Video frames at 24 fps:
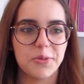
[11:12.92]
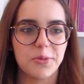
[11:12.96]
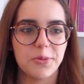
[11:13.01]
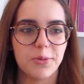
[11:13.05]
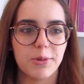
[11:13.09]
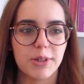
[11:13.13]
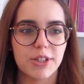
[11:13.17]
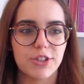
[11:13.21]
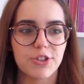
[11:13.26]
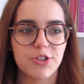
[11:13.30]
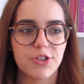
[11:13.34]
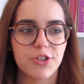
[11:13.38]

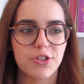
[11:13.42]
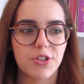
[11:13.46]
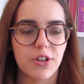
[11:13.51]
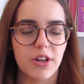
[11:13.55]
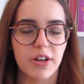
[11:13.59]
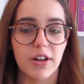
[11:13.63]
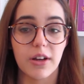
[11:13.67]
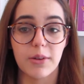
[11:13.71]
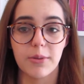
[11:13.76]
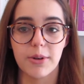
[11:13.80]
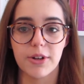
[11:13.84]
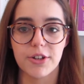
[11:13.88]
which
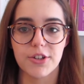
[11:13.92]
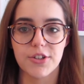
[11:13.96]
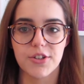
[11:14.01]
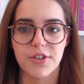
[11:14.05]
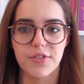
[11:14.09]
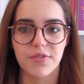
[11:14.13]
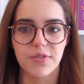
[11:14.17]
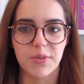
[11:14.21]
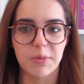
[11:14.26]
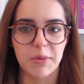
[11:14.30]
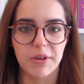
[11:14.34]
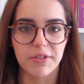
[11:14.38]
I watched it
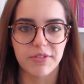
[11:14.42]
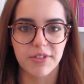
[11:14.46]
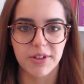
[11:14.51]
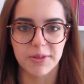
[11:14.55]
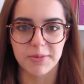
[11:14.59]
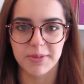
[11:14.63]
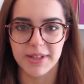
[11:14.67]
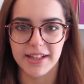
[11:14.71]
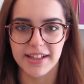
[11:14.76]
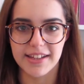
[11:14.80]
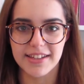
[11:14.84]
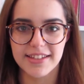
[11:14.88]
for my
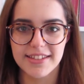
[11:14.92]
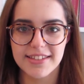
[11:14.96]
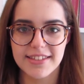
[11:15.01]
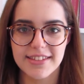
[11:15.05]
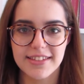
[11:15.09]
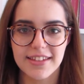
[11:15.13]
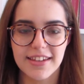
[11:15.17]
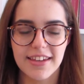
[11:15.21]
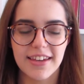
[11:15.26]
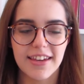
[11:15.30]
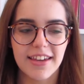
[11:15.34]
film class,